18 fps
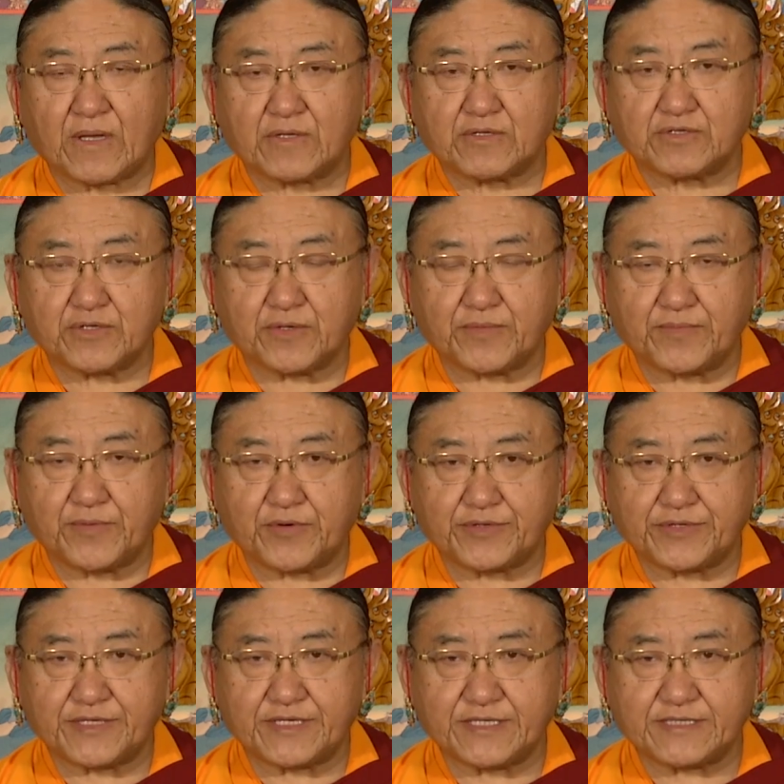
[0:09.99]
So
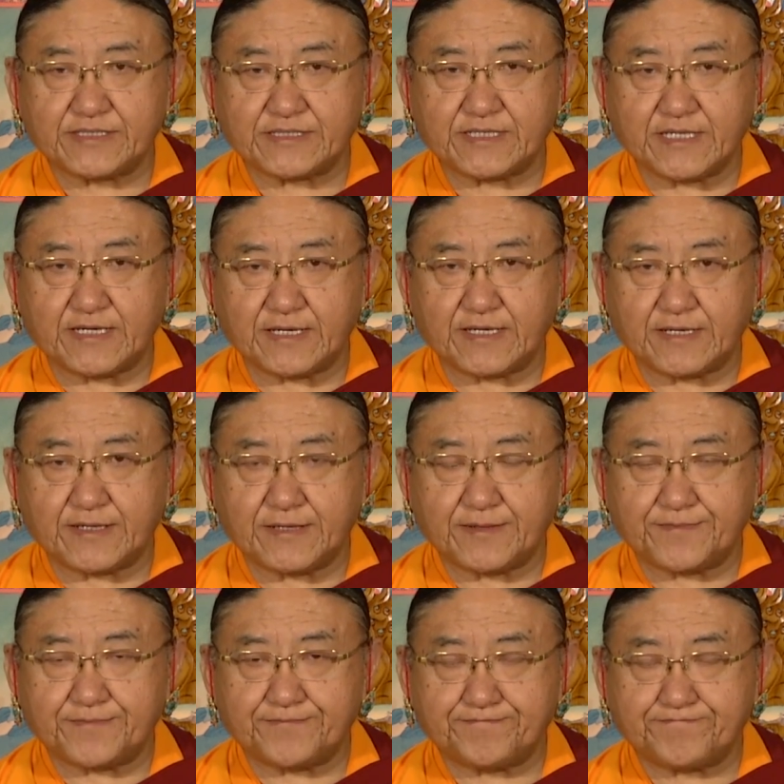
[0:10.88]
for this, that
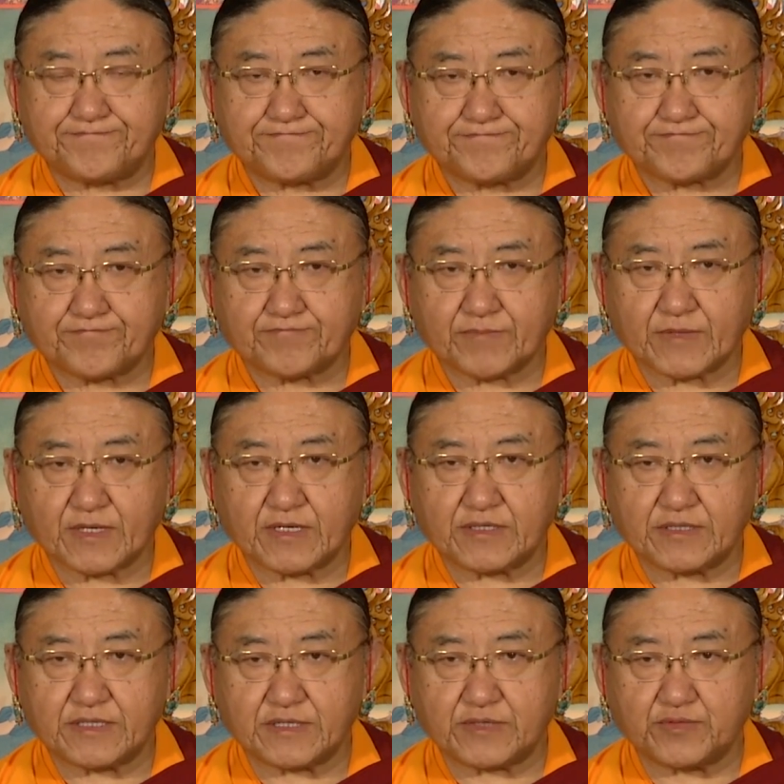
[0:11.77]

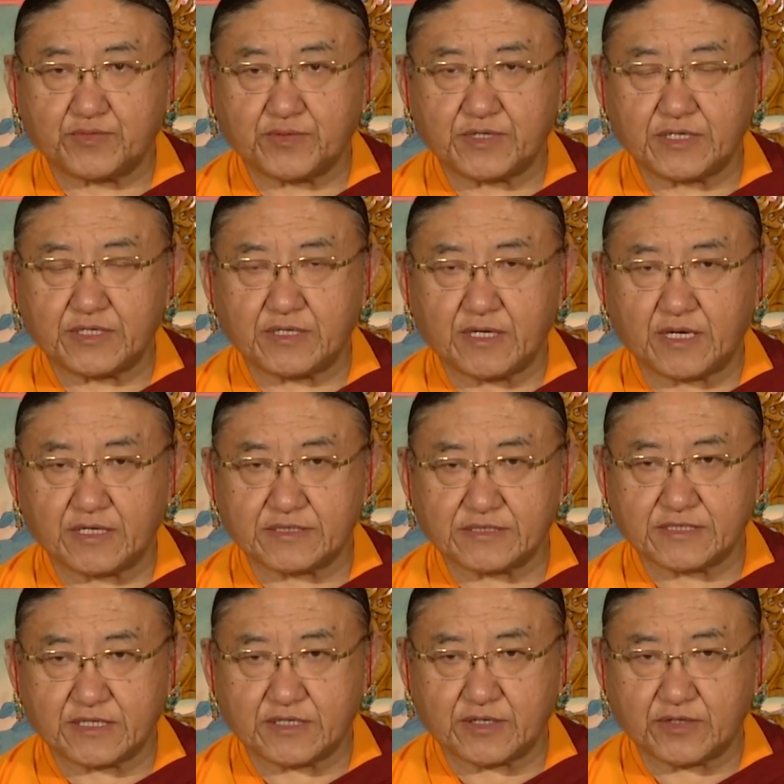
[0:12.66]
we
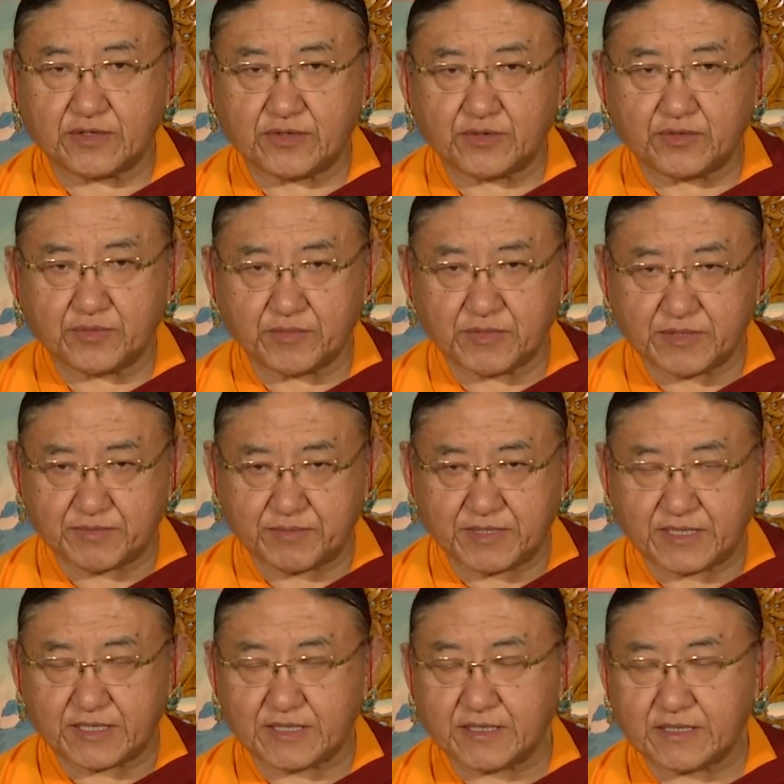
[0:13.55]
as a human
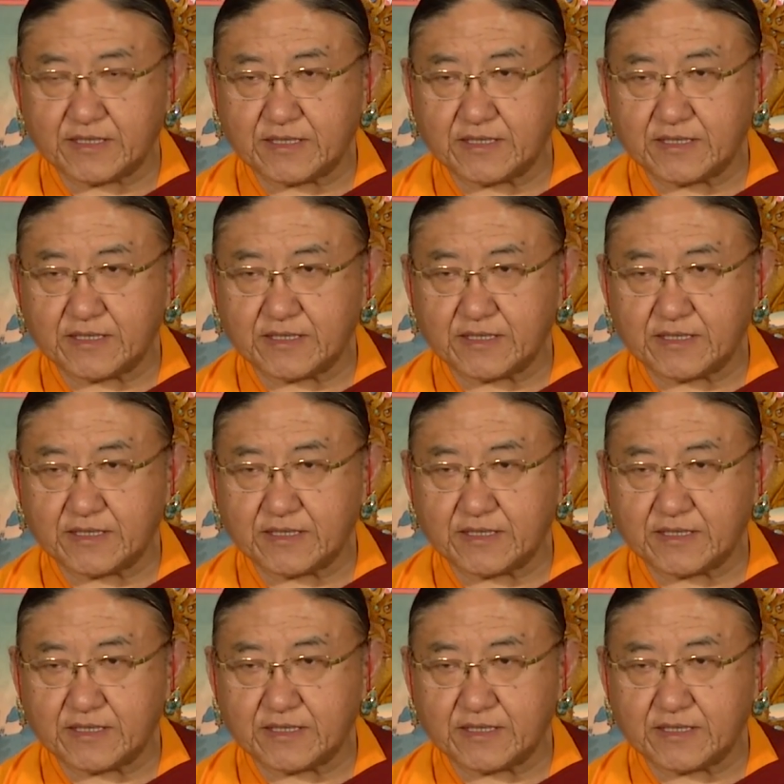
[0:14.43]
being